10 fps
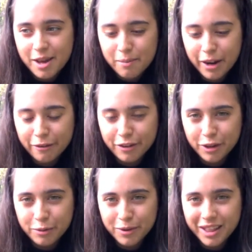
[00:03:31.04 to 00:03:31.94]
but I
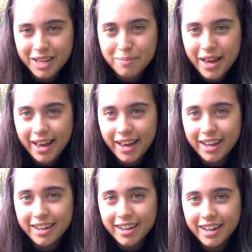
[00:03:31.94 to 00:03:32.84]
feel really
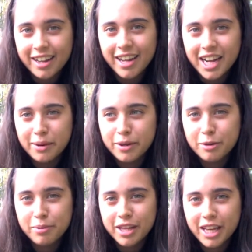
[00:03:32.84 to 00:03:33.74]
bad. I want
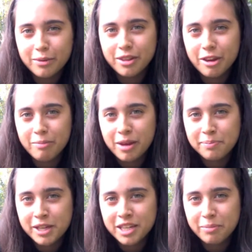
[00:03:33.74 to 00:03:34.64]
to play with all my
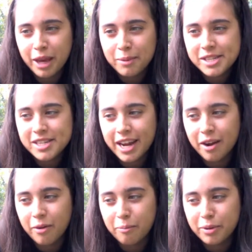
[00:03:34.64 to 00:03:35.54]
Beanie Babies
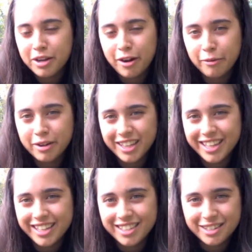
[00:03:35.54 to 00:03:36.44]
now, but not really
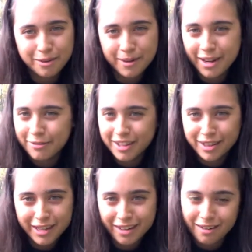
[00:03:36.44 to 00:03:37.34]
because I don't want to have to
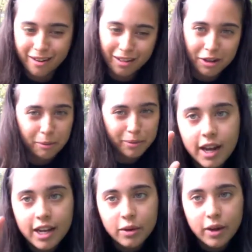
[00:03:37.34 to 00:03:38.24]
clean it all up.
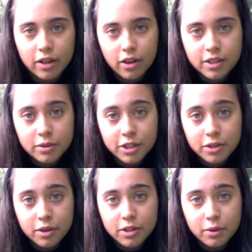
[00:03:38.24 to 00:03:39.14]
Anyway, long story
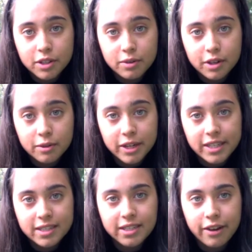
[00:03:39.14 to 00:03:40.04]
short, Toy Story 3
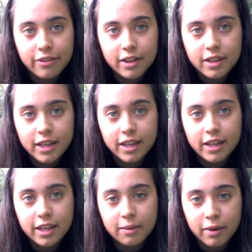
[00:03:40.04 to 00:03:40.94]
is definitely
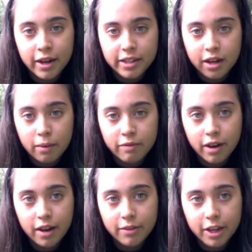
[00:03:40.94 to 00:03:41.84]
in my top
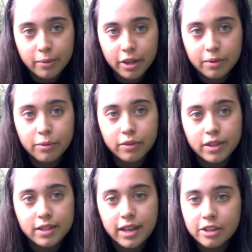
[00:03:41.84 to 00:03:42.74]
5 animated
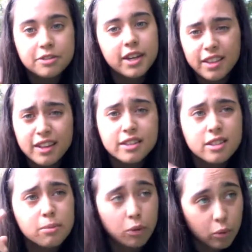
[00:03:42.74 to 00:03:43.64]
movies. Actually, I think it's
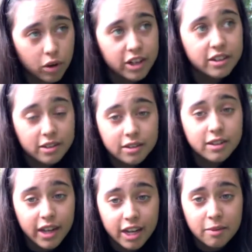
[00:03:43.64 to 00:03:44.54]
number 1
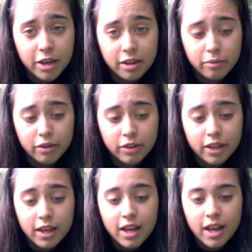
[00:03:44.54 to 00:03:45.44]
animated
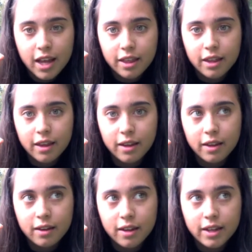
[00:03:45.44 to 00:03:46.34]
movie, and
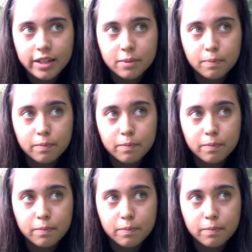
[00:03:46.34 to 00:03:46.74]
then it's